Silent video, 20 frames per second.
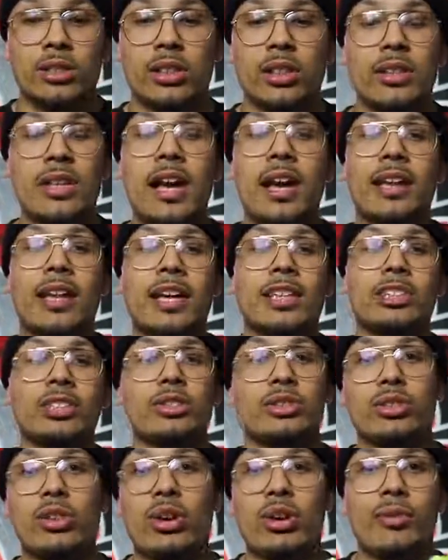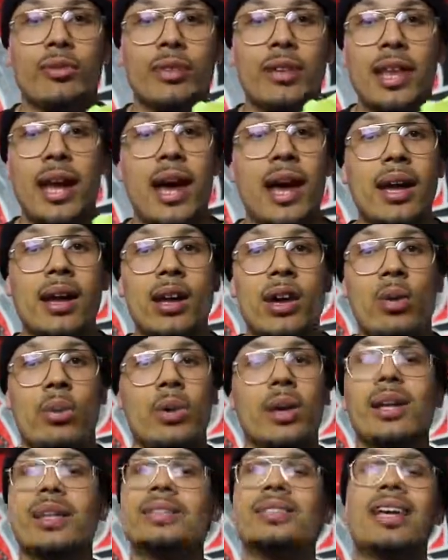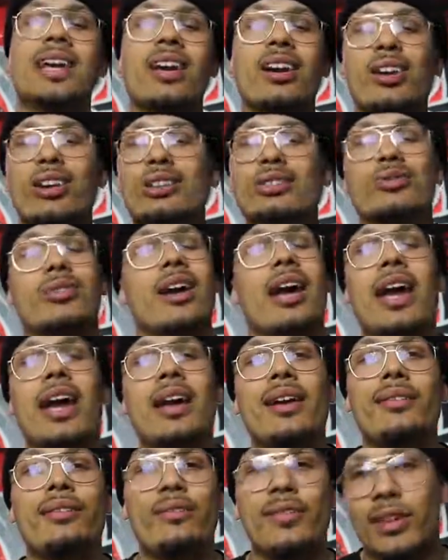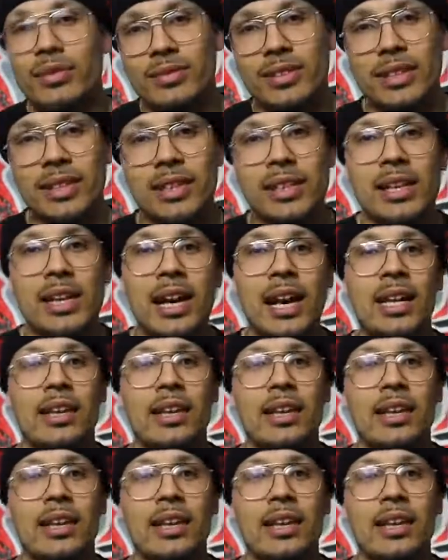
So now that shoe's going for that, we're gonna say it goes for eight fifty,